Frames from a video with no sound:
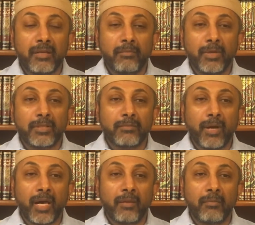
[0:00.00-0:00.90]

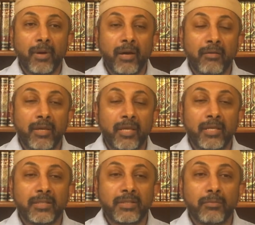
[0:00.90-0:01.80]
Majma'
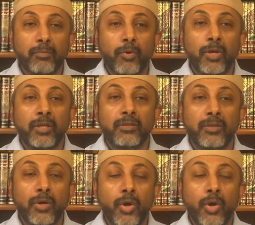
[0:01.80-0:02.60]
al-Bahrain is the point